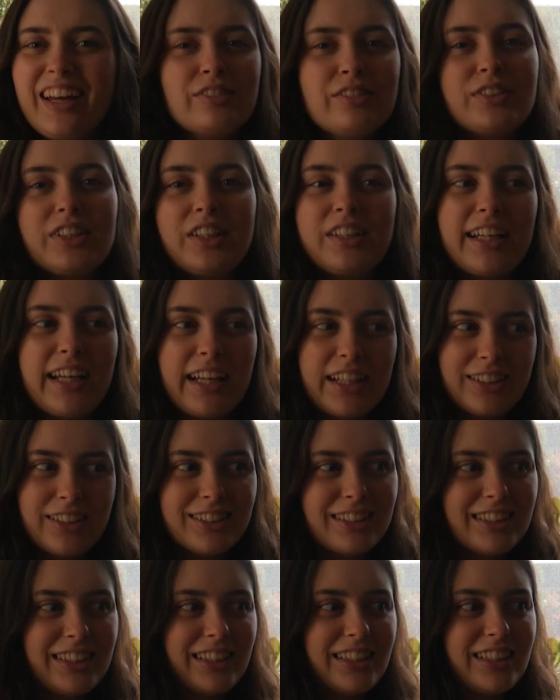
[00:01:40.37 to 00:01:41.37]
Everything I
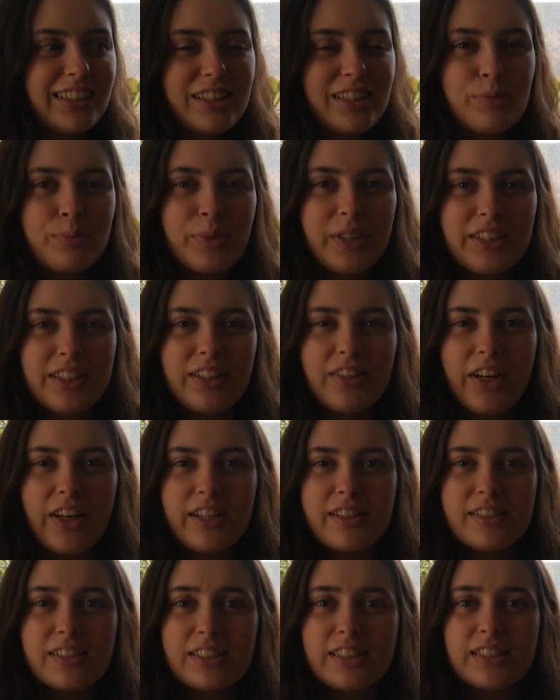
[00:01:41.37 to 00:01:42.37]
could need. It's pretty
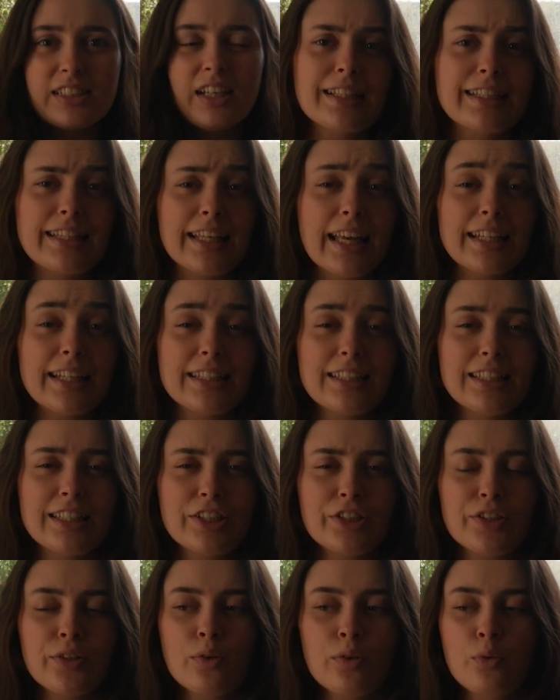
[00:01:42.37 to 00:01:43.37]
crazy. Getting
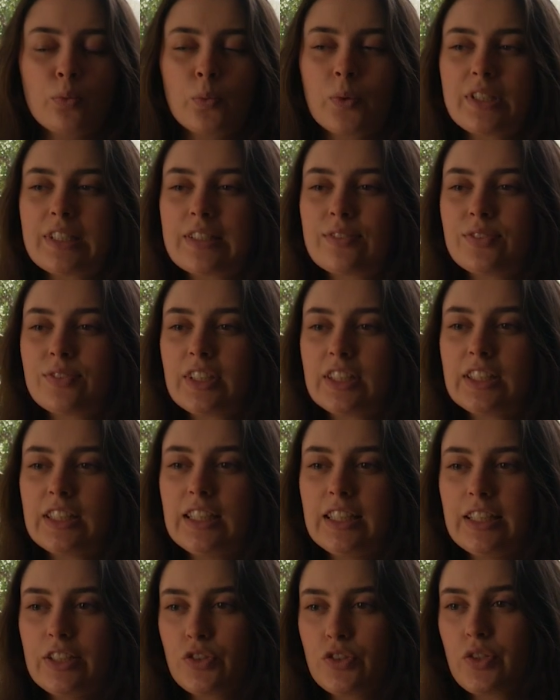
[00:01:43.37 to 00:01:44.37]
here was
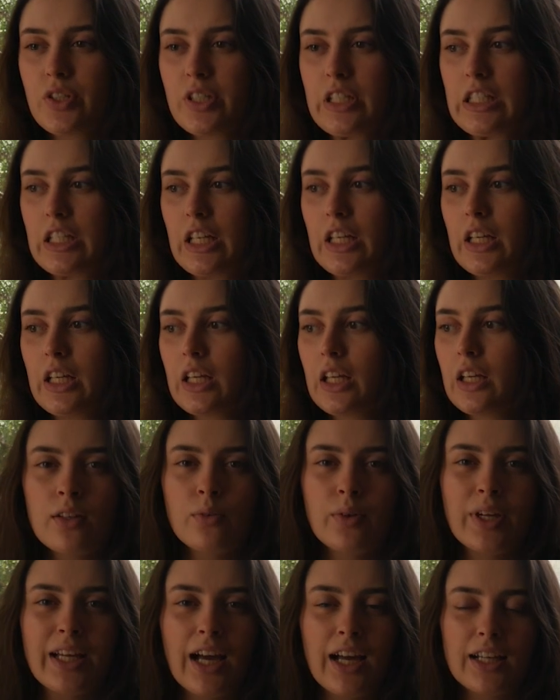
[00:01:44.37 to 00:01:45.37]
really interesting.
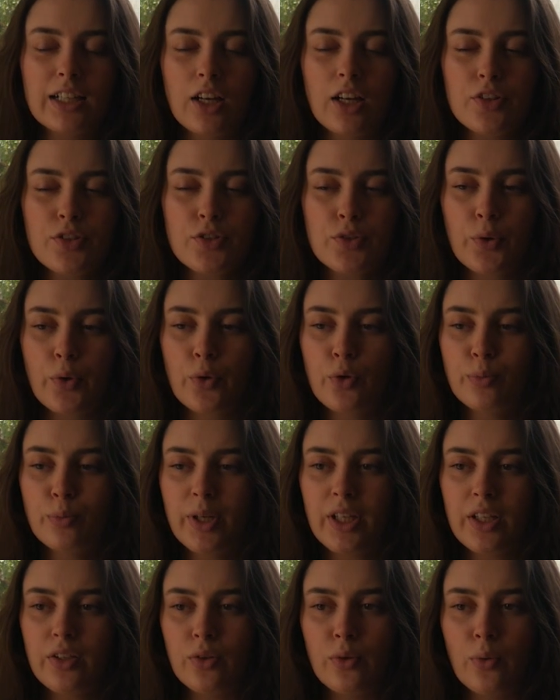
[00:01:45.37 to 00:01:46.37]
We kind of got screwed
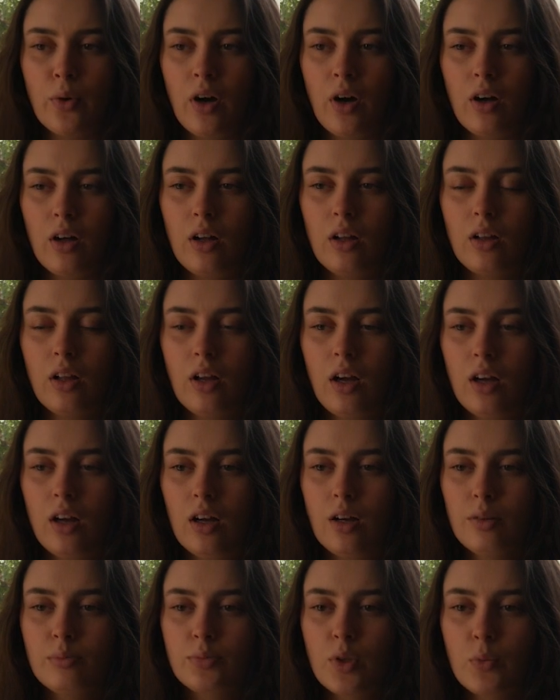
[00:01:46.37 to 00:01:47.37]
by U-Haul,
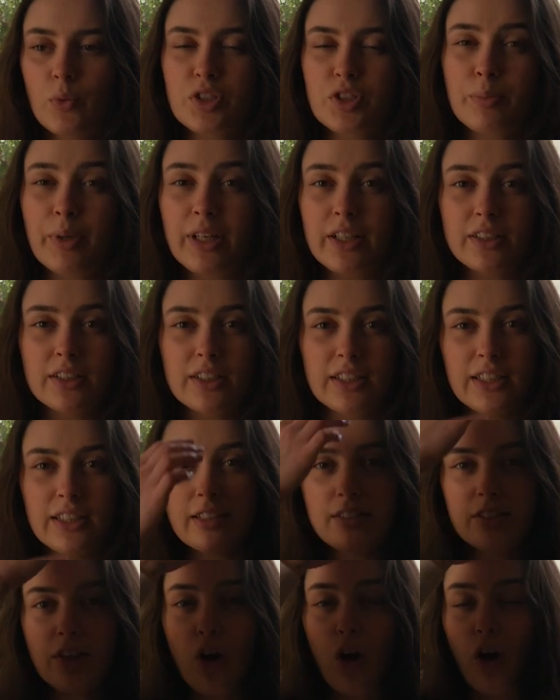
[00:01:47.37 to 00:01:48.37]
um, which apparently
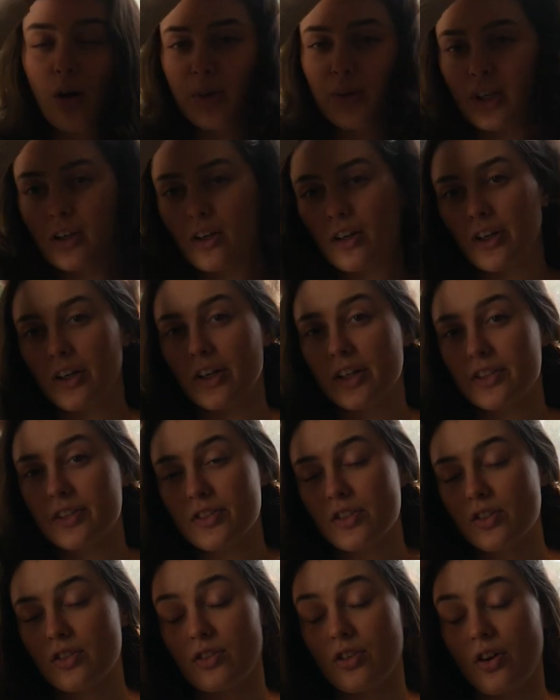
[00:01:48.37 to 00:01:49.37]
is a common occurrence,
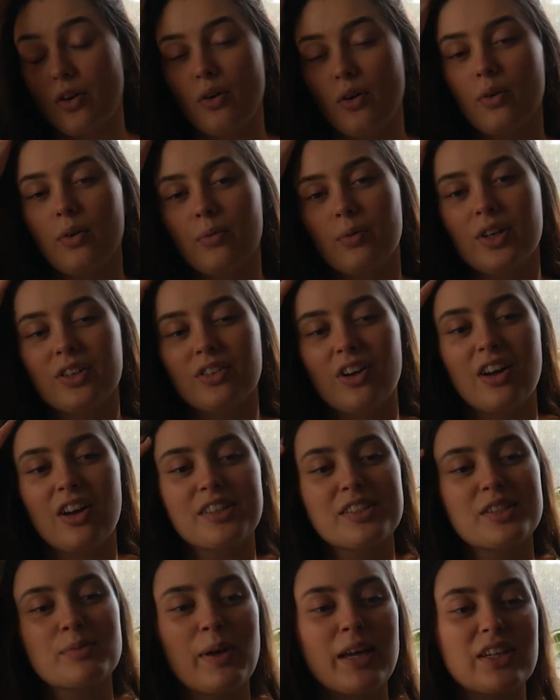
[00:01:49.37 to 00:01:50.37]
so we're not
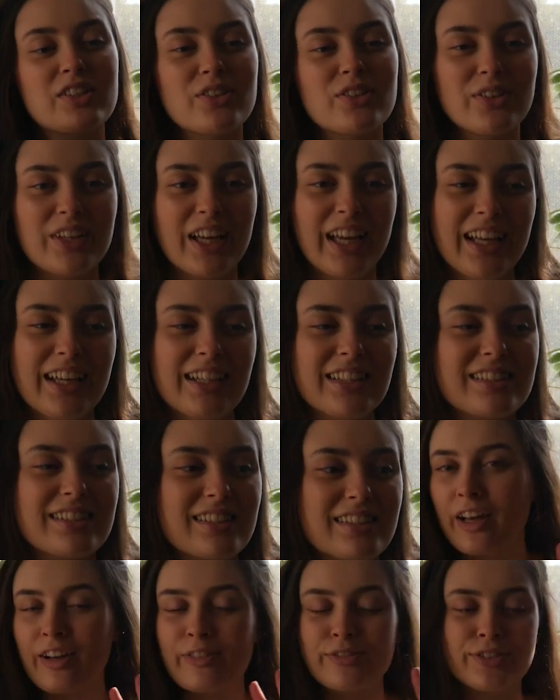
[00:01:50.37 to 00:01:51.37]
a special
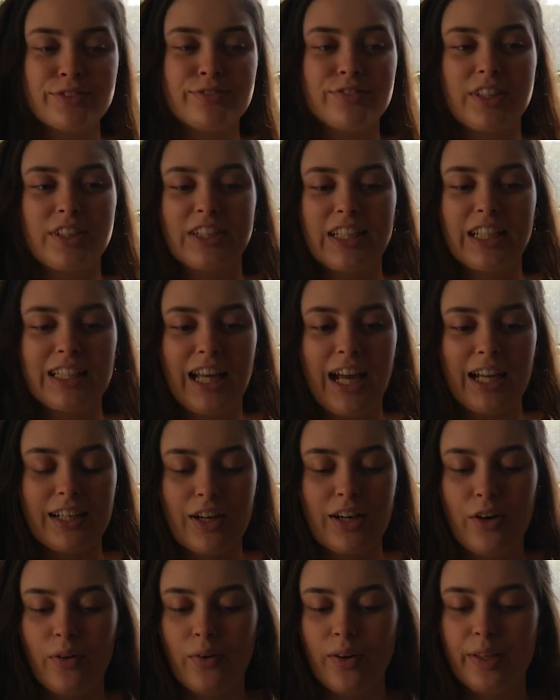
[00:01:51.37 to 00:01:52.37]
case. After figuring that
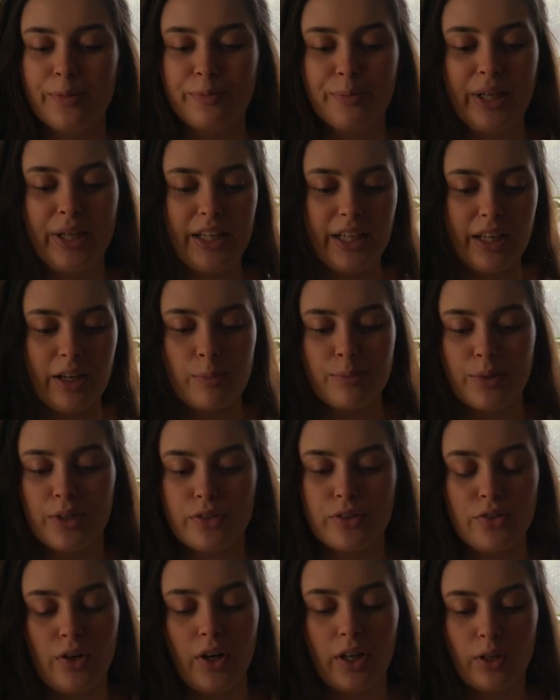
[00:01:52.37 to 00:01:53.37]
out and picking up our
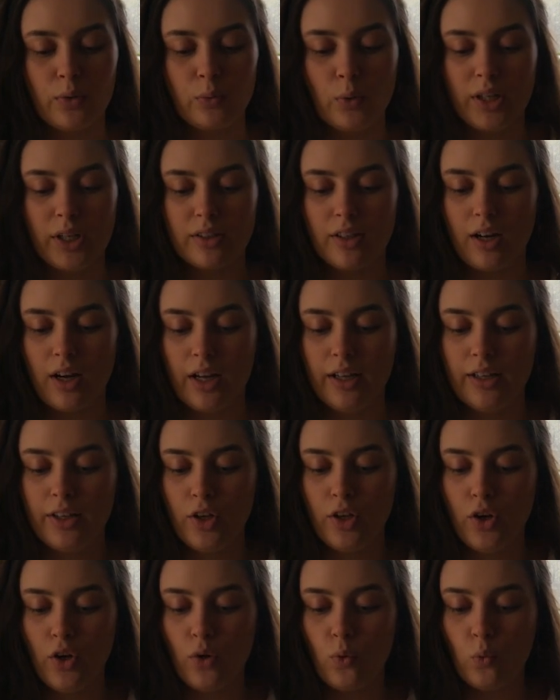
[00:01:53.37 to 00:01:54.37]
truck and whatnot,
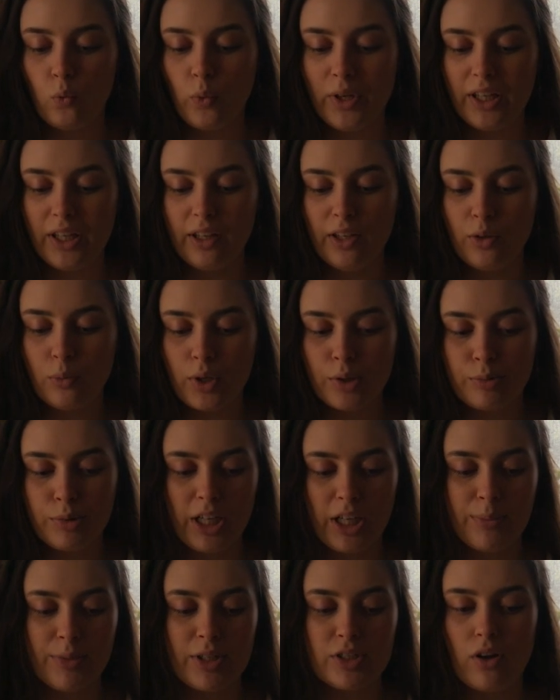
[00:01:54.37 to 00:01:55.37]
we were
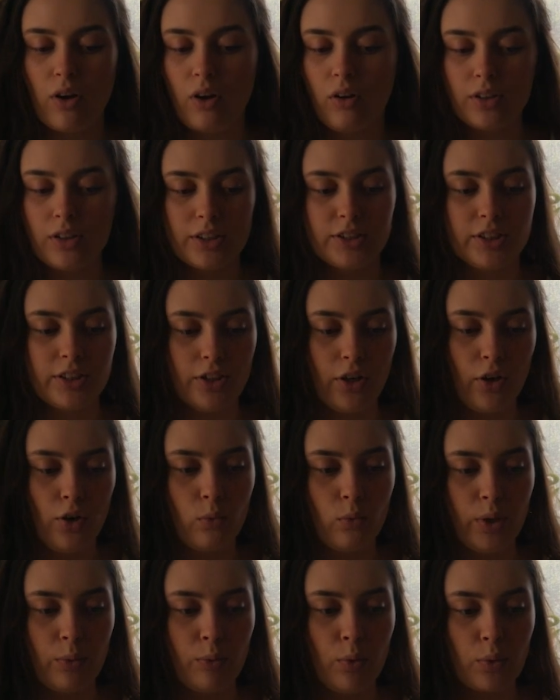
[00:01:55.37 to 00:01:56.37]
pretty much all good to go.
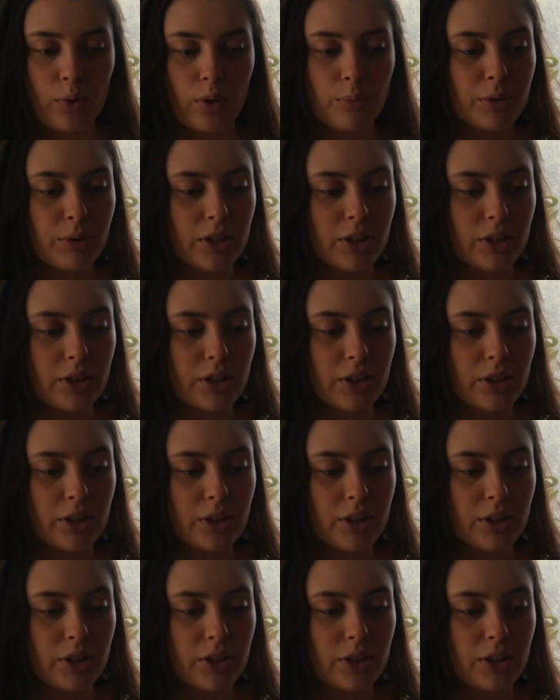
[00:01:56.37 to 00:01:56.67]
We woke up